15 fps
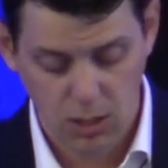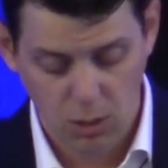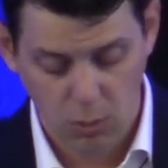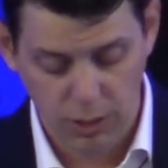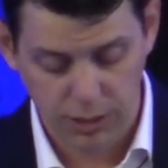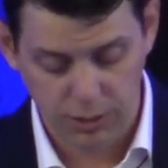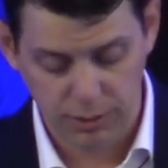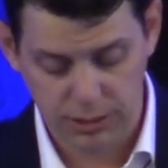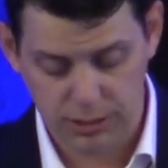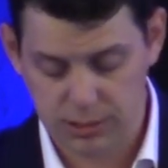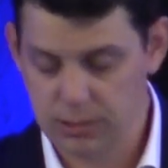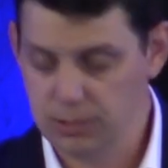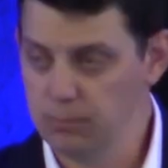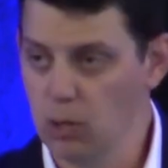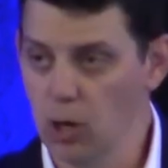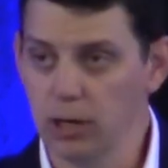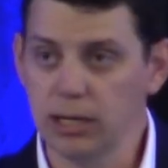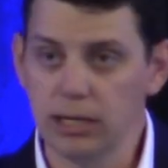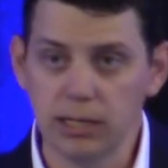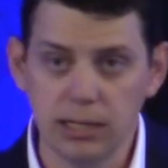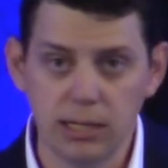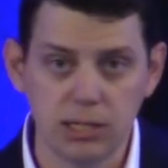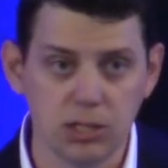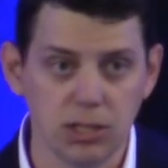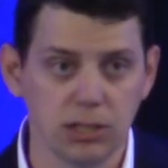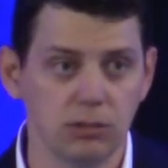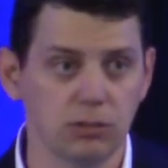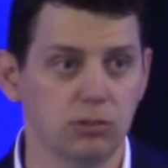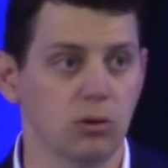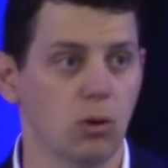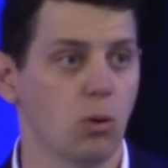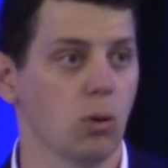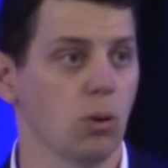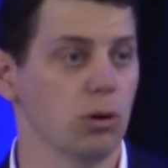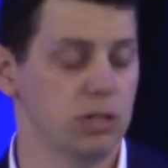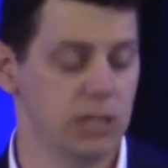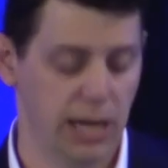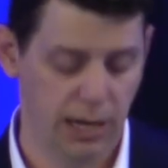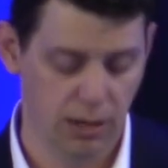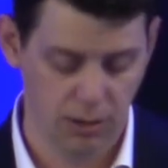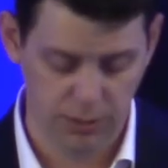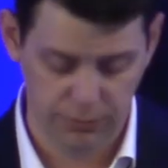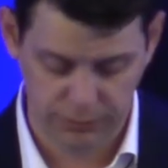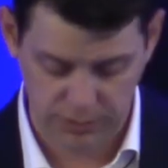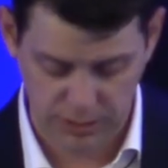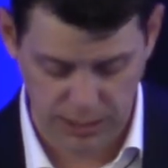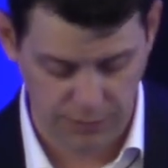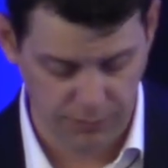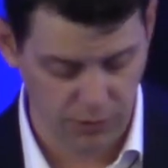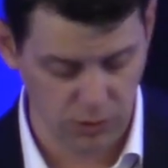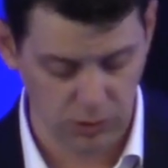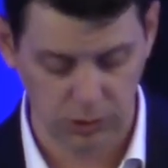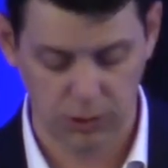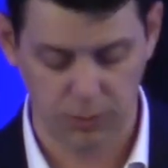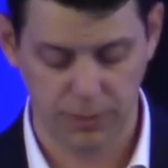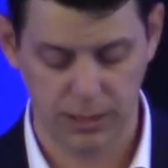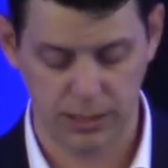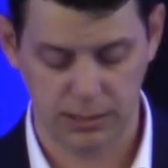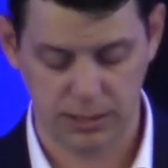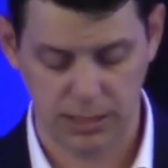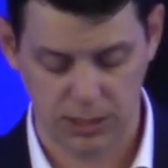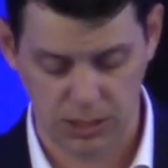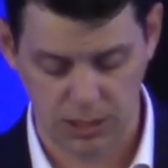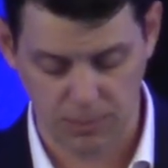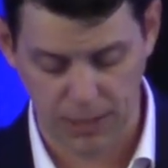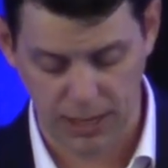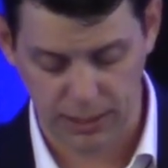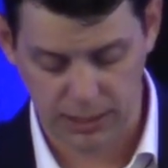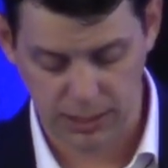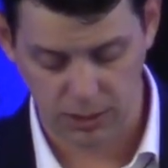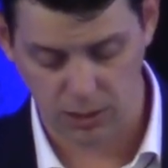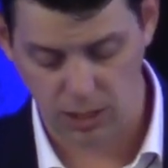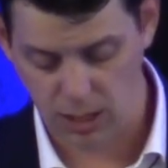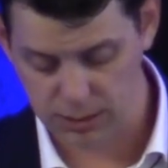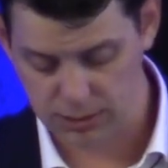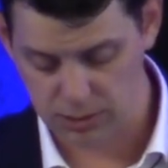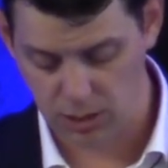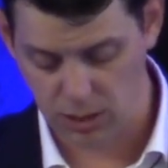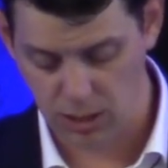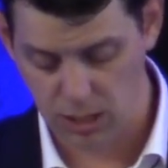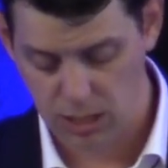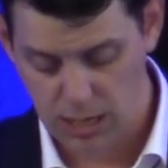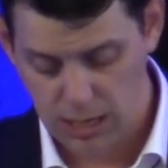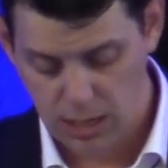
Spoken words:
Whether it's market conditions or tariffs that I've heard a little bit of discussion about here, costs are